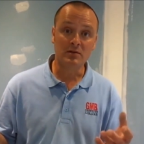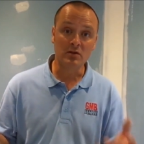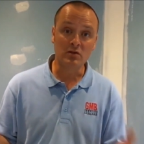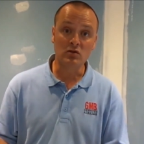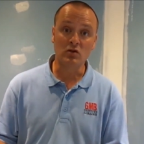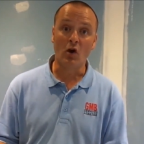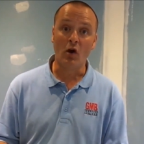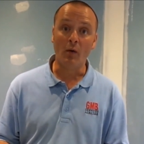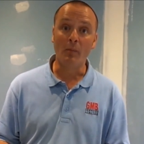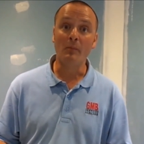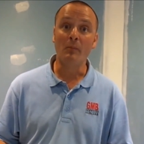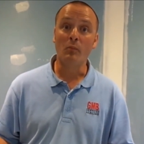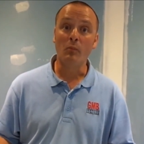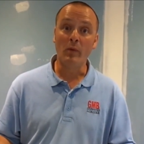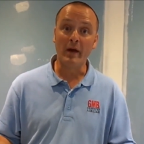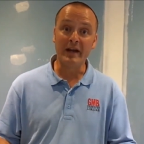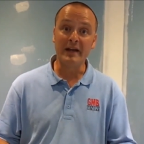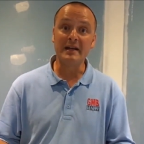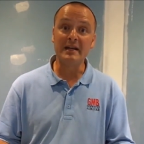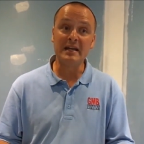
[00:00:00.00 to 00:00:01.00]
to Tom
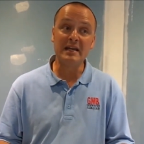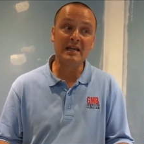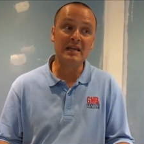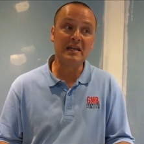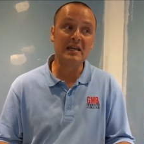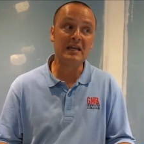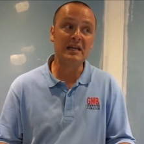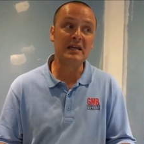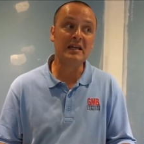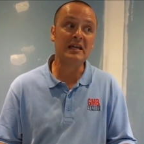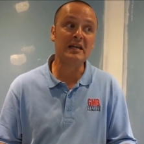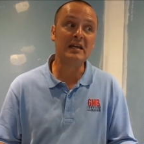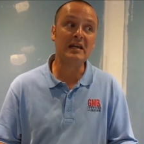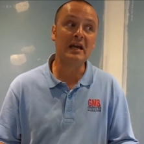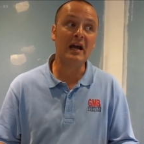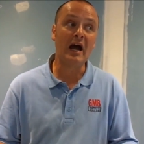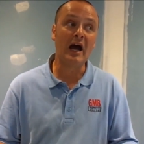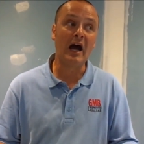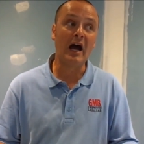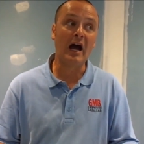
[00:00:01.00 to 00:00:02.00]
when
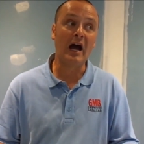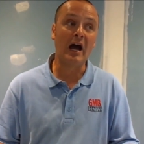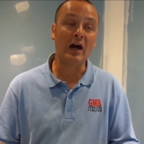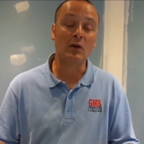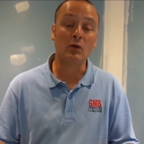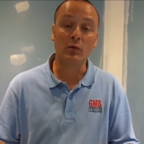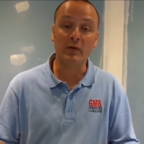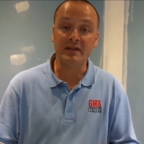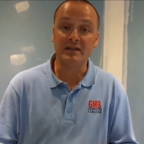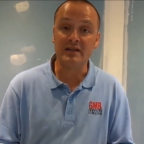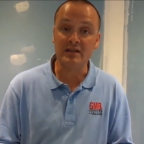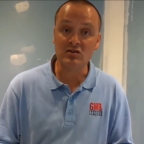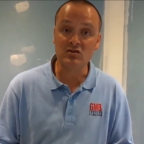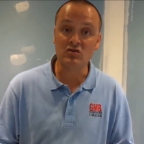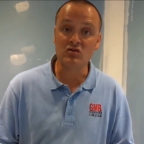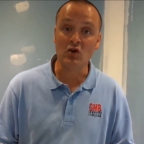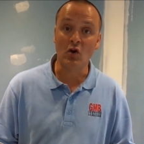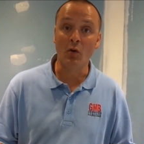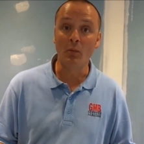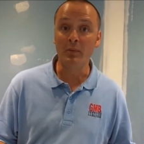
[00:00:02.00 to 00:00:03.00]
he uh, quit
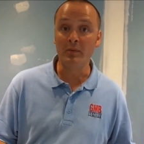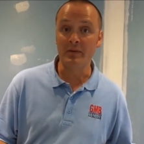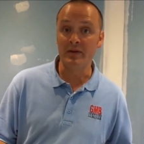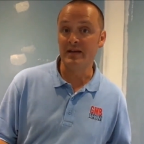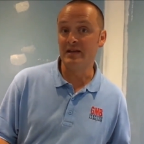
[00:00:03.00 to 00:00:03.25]
his job,